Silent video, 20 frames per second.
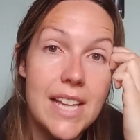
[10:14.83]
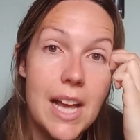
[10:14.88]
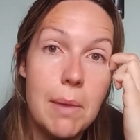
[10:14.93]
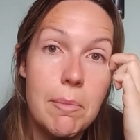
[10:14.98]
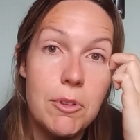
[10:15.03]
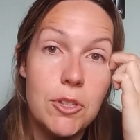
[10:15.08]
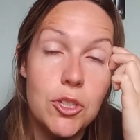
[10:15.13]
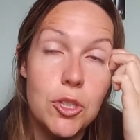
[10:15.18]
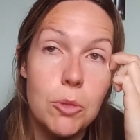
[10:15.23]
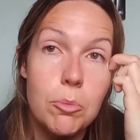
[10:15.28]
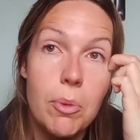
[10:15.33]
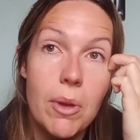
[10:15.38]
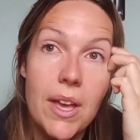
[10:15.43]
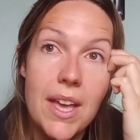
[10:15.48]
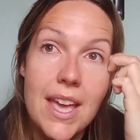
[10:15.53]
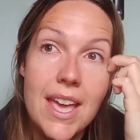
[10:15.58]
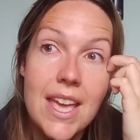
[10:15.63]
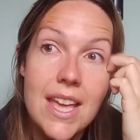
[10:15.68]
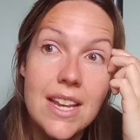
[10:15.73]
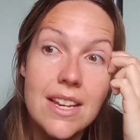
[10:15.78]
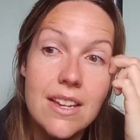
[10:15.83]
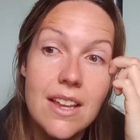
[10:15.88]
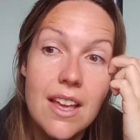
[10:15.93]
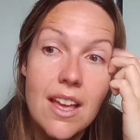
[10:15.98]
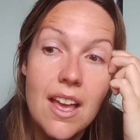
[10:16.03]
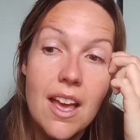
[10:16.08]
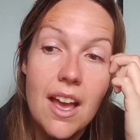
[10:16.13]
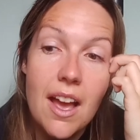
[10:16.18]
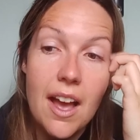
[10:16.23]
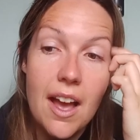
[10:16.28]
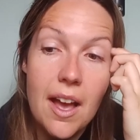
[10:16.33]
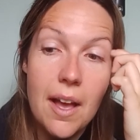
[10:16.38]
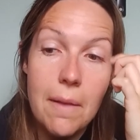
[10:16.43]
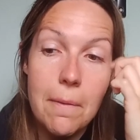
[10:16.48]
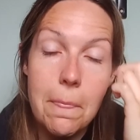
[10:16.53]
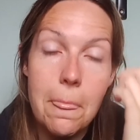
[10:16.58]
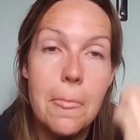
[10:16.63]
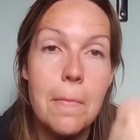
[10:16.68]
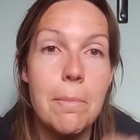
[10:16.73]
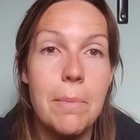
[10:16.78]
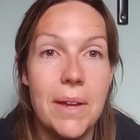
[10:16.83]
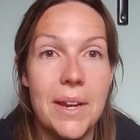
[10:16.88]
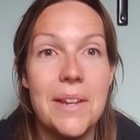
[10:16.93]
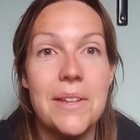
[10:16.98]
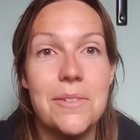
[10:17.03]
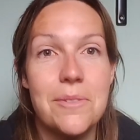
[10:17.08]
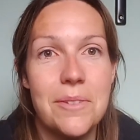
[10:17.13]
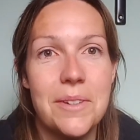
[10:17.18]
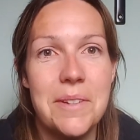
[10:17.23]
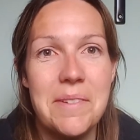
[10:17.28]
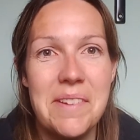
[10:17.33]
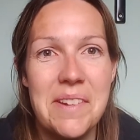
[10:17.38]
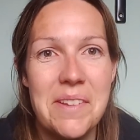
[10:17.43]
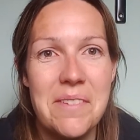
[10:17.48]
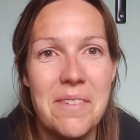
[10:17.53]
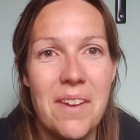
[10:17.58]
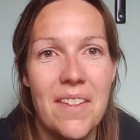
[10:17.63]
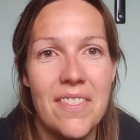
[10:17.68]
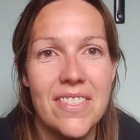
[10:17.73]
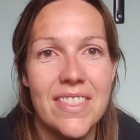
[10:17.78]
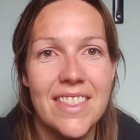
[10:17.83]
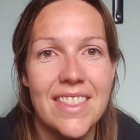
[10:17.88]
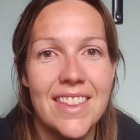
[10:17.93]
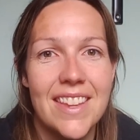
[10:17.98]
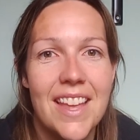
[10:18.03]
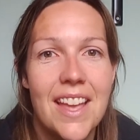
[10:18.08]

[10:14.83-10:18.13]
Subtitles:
how much you put in, but it's really fun.